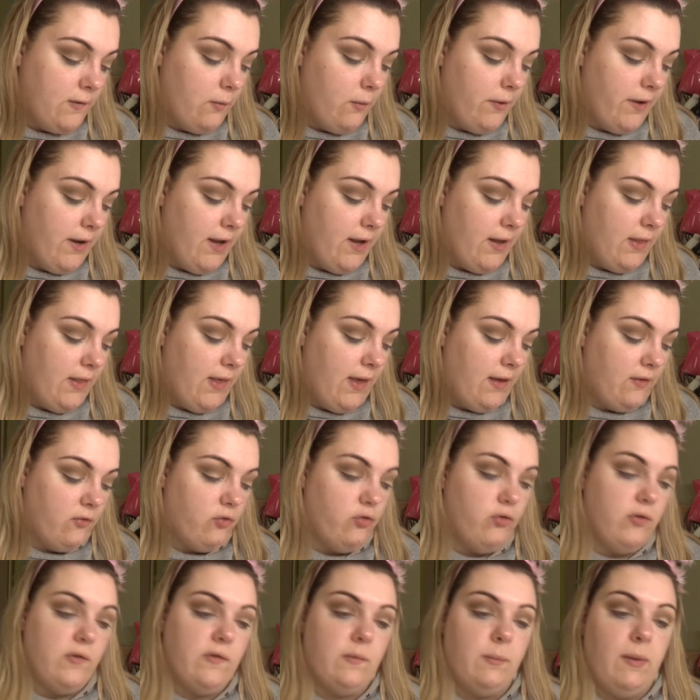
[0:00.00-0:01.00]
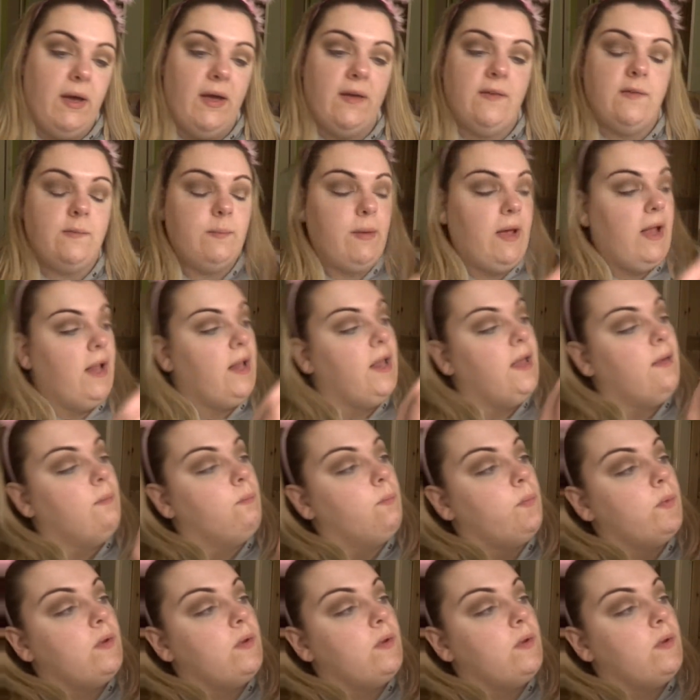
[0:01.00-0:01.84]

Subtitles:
the one out of the Extra Spice palette,